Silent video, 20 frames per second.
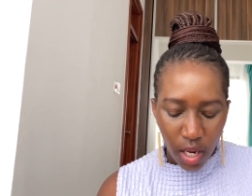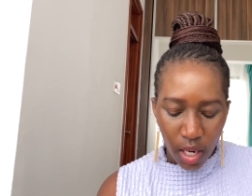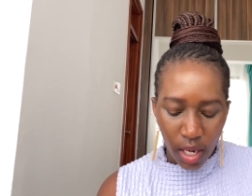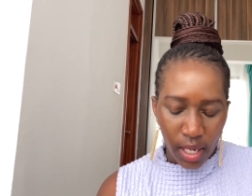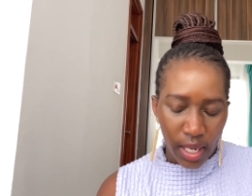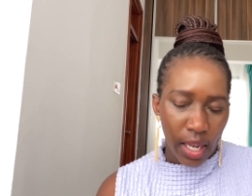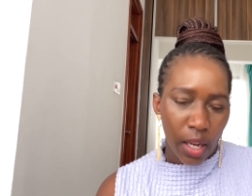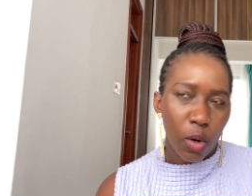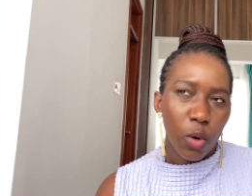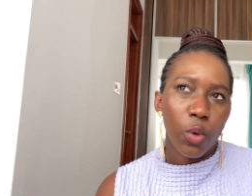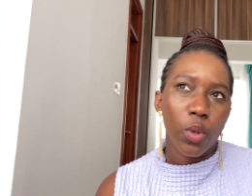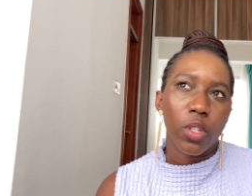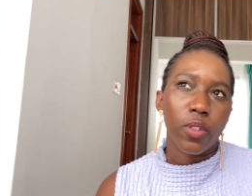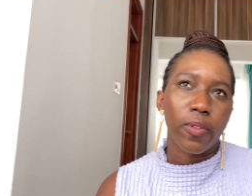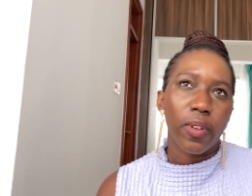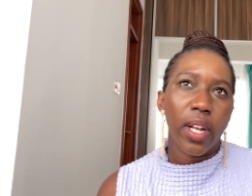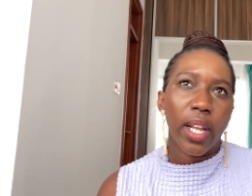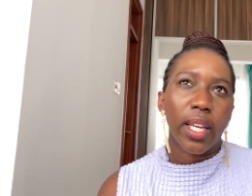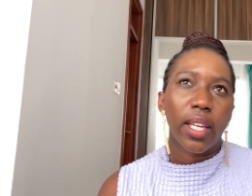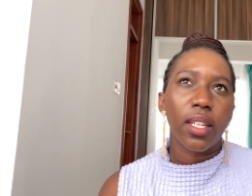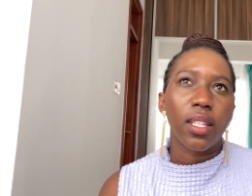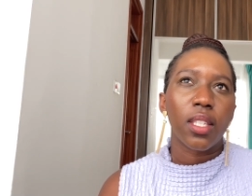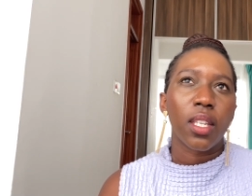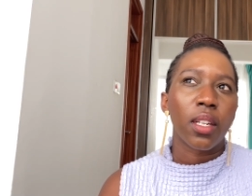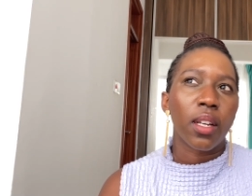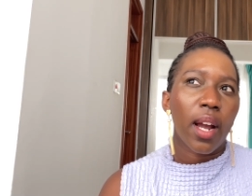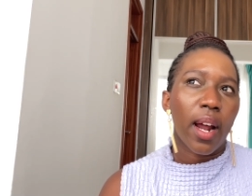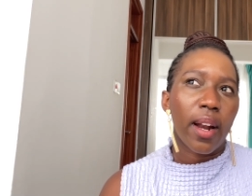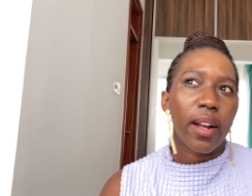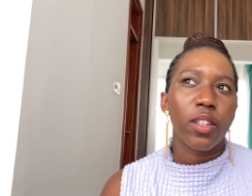And I always feel like it's
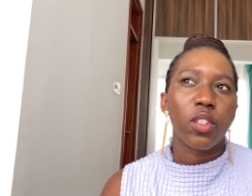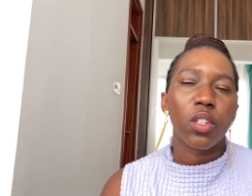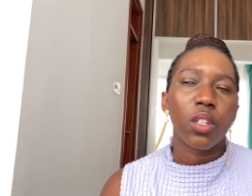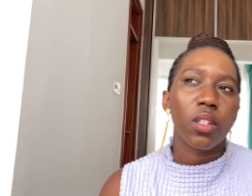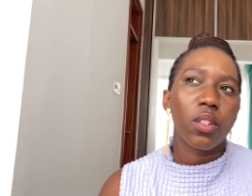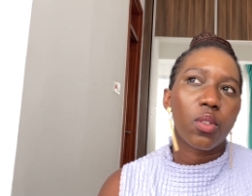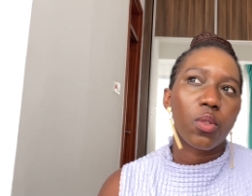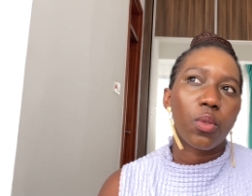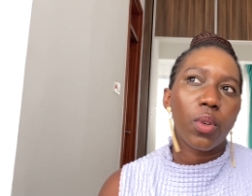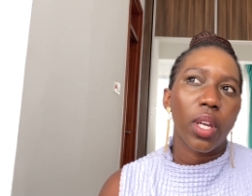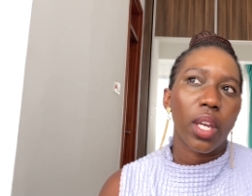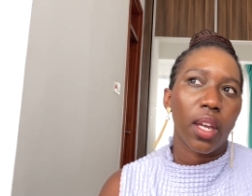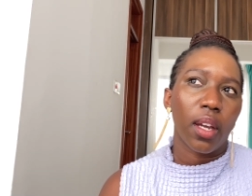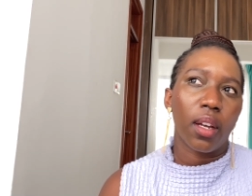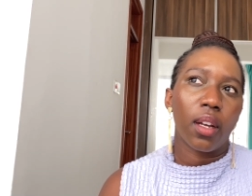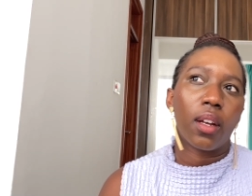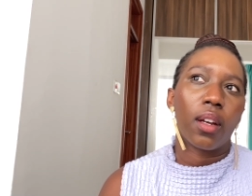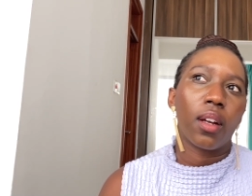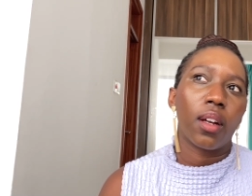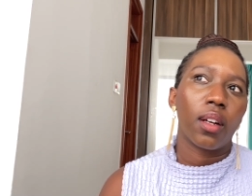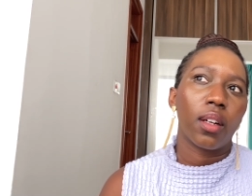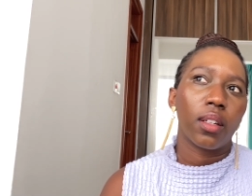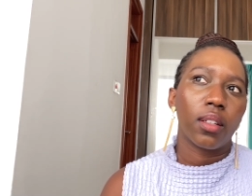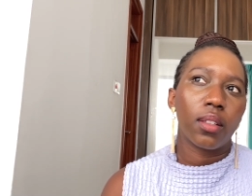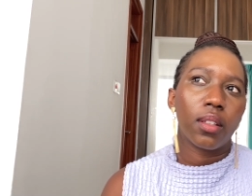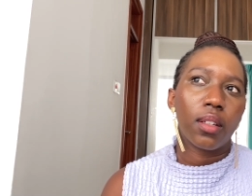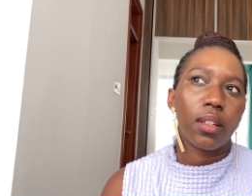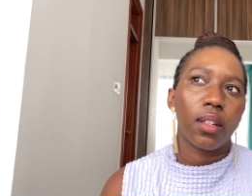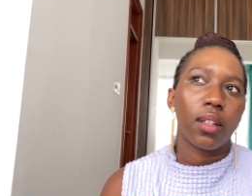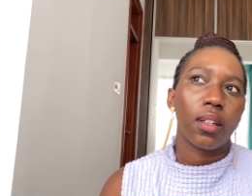encouraging to hear
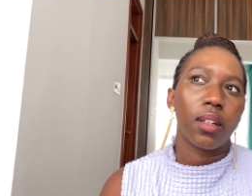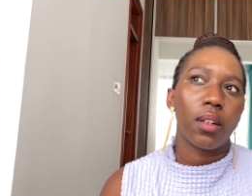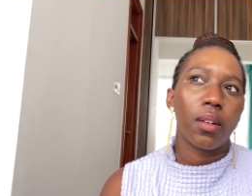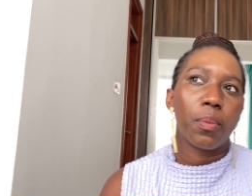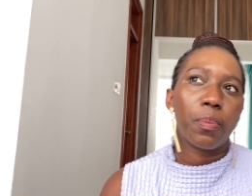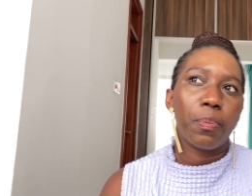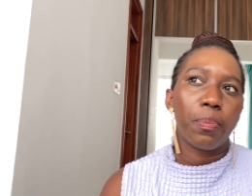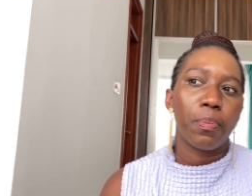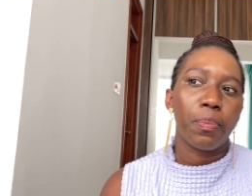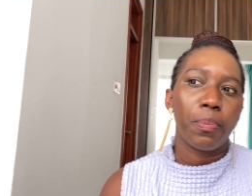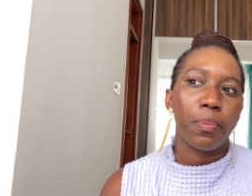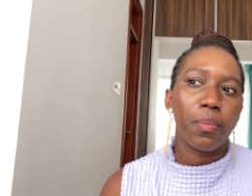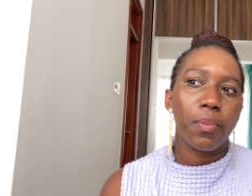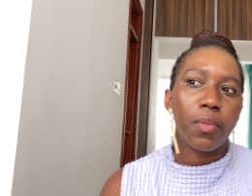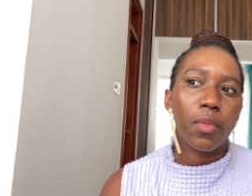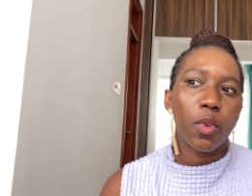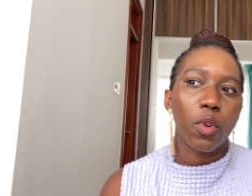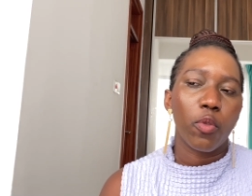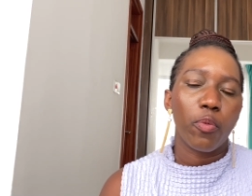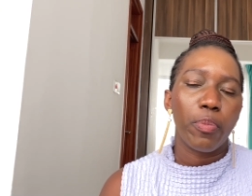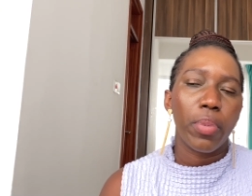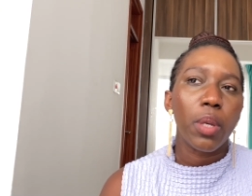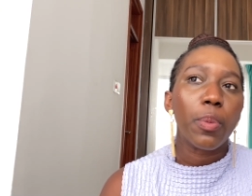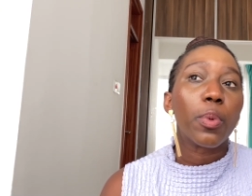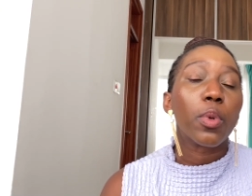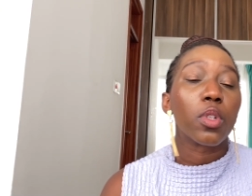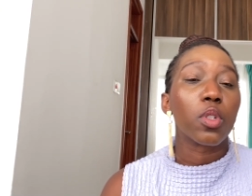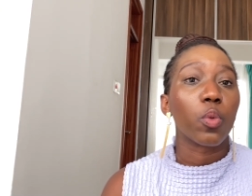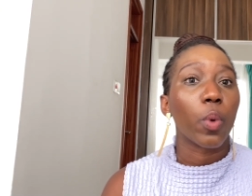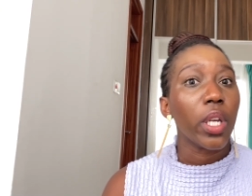of
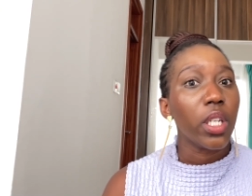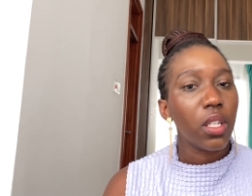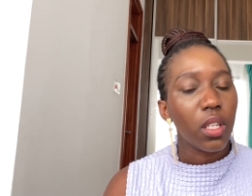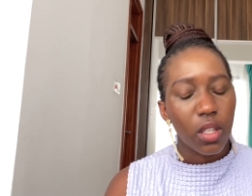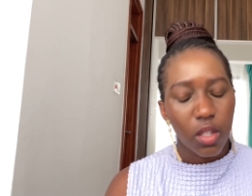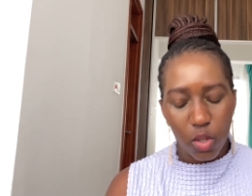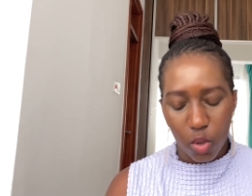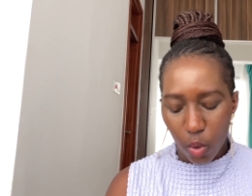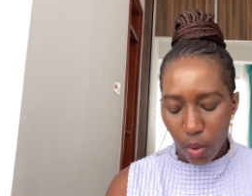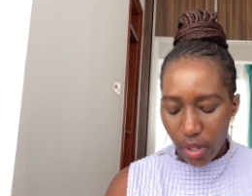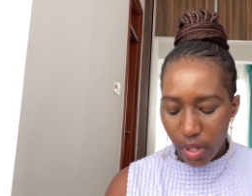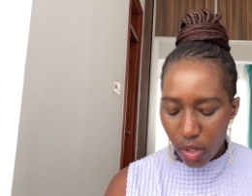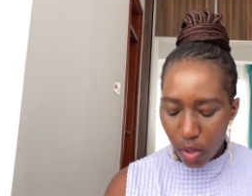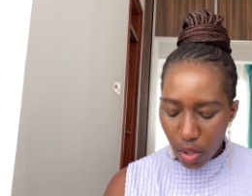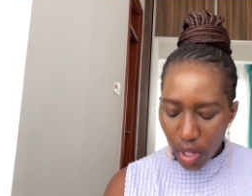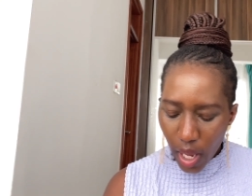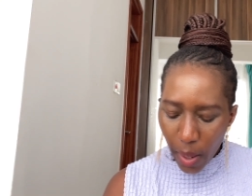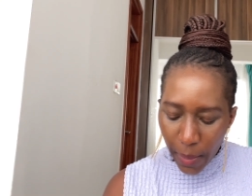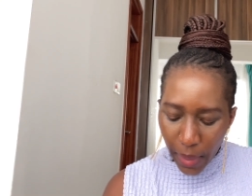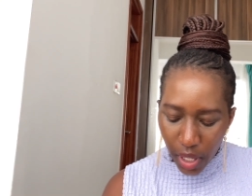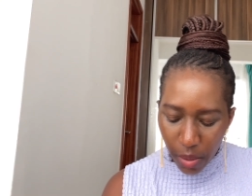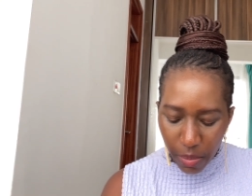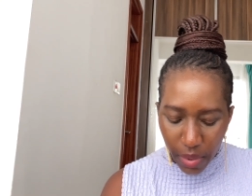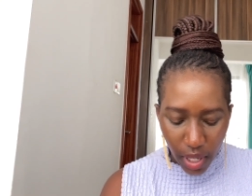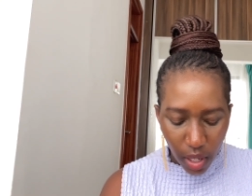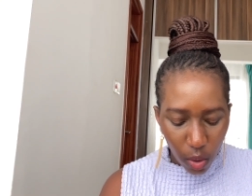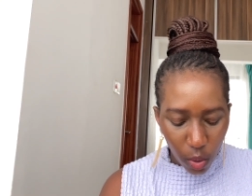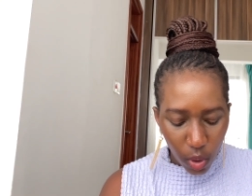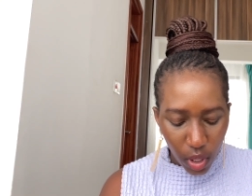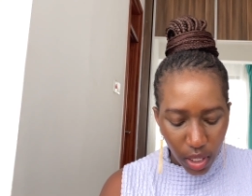people's waiting stories, so that might be
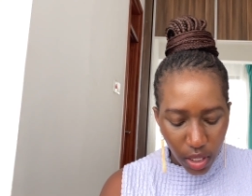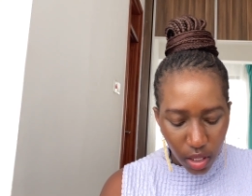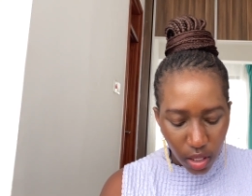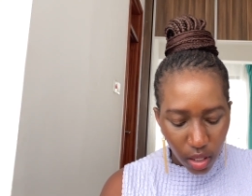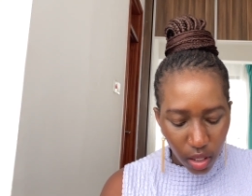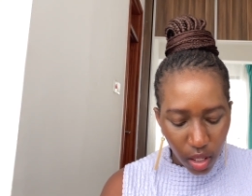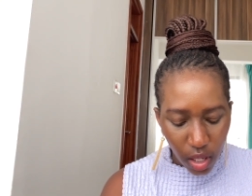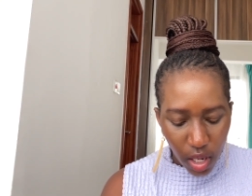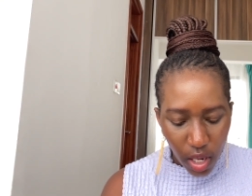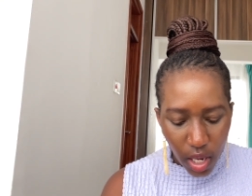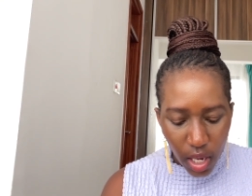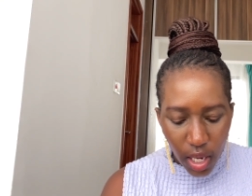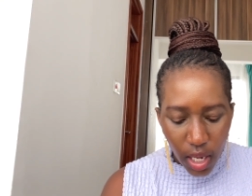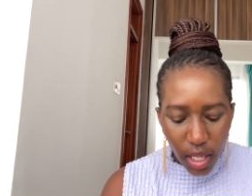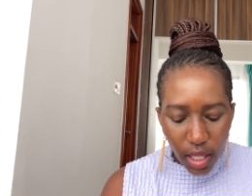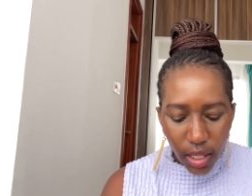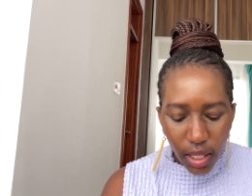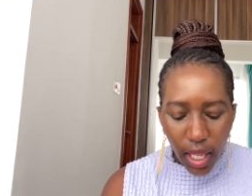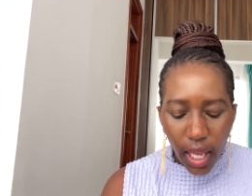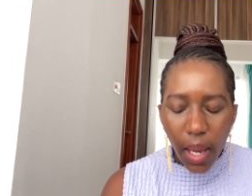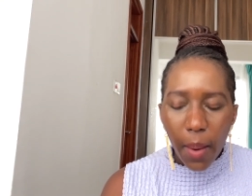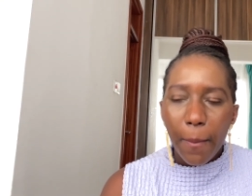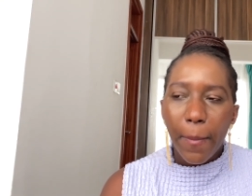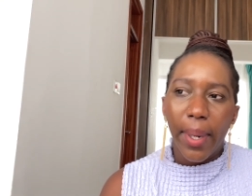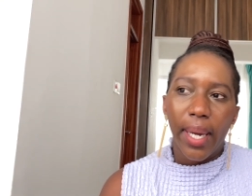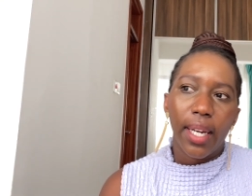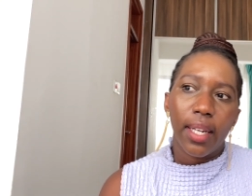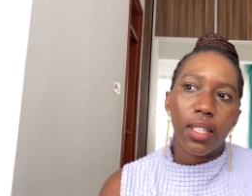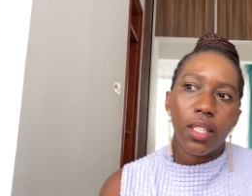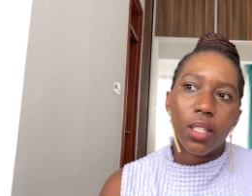a whole other thing.
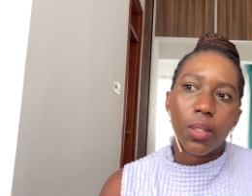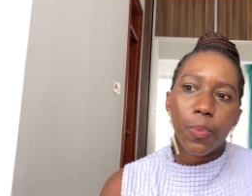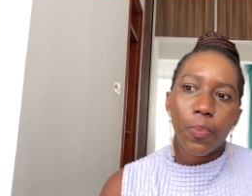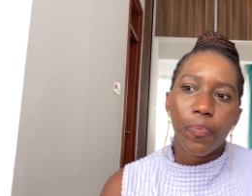But